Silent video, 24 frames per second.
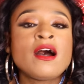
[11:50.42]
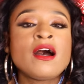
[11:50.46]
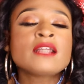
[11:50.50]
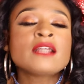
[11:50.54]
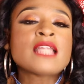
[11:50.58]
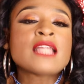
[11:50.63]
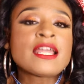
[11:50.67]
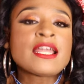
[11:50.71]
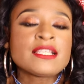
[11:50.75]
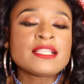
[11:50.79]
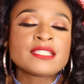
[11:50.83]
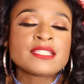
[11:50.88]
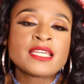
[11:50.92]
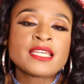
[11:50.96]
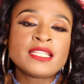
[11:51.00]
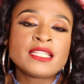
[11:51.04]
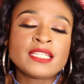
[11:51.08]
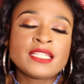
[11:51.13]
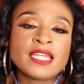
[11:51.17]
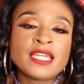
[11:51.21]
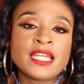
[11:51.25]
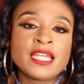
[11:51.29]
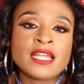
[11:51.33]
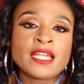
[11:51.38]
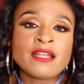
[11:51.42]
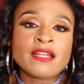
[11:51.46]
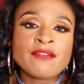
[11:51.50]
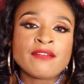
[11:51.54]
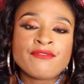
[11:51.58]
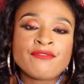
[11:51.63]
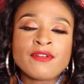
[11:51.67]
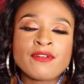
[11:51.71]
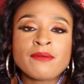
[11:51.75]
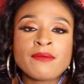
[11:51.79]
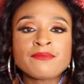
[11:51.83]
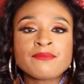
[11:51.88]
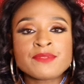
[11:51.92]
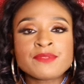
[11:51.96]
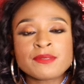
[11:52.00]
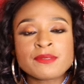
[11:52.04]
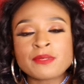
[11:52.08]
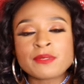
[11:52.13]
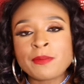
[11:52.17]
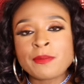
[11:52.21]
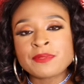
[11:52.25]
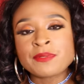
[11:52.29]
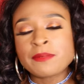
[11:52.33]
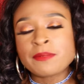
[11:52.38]
a lot of skincare from
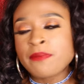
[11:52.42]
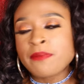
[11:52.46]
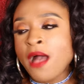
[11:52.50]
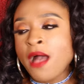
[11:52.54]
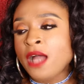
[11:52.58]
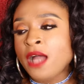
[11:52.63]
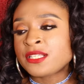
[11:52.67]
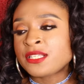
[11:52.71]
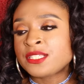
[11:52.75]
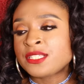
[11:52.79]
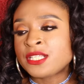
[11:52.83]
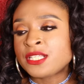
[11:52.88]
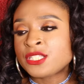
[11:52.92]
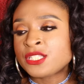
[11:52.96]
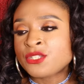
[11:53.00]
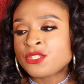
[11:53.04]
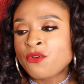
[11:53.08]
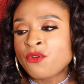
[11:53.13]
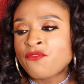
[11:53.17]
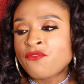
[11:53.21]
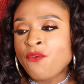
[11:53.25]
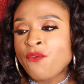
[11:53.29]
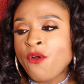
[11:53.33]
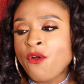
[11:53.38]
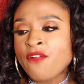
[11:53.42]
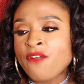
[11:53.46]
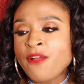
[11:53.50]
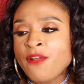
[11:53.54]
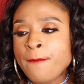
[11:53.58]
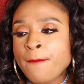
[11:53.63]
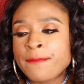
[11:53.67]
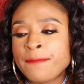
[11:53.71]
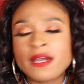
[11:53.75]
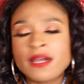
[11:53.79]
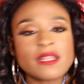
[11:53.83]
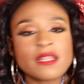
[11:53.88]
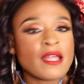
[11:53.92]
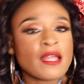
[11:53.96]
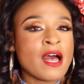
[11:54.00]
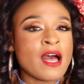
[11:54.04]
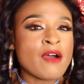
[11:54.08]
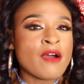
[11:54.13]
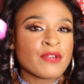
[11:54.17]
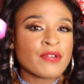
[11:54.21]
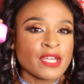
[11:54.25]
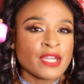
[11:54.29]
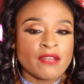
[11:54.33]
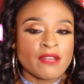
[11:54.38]
subscription boxes and so forth, but
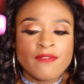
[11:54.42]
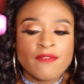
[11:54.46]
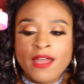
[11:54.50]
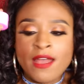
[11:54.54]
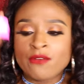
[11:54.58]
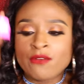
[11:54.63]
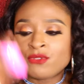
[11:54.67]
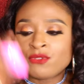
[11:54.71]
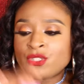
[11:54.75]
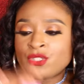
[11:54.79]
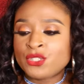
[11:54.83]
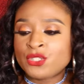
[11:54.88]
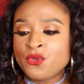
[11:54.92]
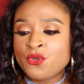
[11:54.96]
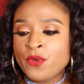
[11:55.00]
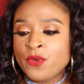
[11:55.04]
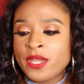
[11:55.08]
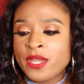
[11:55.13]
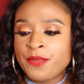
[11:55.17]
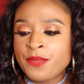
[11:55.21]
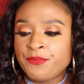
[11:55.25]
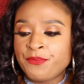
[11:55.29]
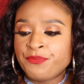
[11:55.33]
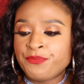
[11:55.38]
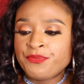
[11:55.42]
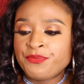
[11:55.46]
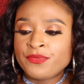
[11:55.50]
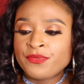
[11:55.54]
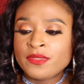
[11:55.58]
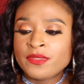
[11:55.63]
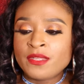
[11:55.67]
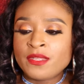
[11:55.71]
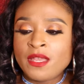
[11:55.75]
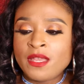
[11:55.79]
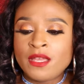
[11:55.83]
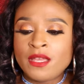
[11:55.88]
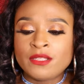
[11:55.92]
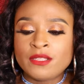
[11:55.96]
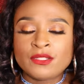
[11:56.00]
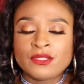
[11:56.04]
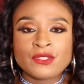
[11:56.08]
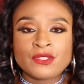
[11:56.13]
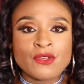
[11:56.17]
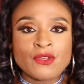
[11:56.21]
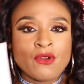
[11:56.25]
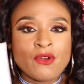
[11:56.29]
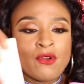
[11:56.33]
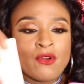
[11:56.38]
I'll get around to it.
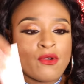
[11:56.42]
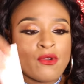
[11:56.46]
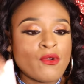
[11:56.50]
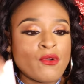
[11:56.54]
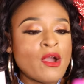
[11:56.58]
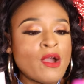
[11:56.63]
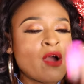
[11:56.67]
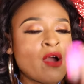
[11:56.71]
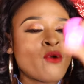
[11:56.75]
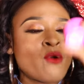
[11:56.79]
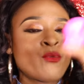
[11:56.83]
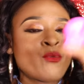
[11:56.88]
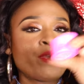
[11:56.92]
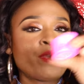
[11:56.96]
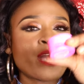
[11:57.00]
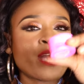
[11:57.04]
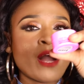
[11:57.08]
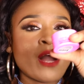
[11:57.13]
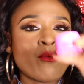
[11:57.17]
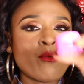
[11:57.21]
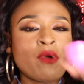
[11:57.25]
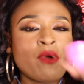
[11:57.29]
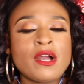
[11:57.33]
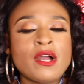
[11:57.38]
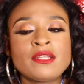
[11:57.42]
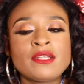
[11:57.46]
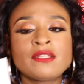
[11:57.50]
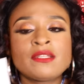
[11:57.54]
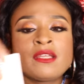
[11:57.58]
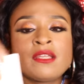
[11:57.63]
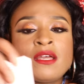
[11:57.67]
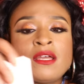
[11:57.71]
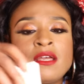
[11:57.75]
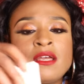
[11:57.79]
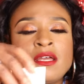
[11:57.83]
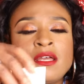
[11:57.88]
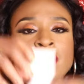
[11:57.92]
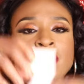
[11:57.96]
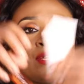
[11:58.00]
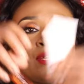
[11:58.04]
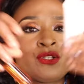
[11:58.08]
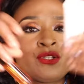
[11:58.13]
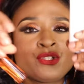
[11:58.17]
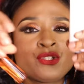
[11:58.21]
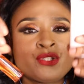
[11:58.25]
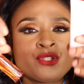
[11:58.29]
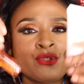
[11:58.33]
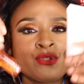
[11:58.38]
So we got 1,
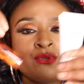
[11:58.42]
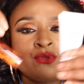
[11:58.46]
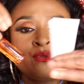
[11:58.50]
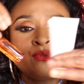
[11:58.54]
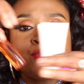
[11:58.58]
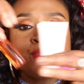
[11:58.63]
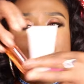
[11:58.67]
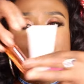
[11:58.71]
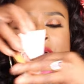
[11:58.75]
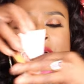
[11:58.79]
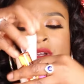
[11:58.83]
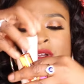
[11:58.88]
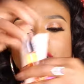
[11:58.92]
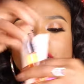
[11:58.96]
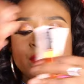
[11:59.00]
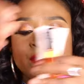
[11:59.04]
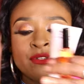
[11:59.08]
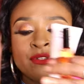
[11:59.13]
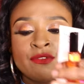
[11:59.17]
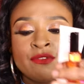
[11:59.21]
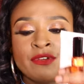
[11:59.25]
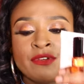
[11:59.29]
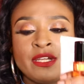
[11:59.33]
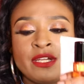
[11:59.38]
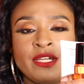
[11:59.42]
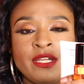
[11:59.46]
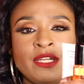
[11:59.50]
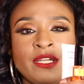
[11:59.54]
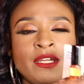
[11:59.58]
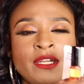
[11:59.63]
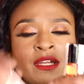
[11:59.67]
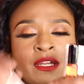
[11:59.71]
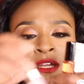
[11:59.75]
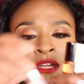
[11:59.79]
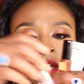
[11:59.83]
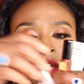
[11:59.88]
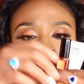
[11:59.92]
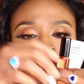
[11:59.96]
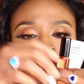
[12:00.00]
2, 3,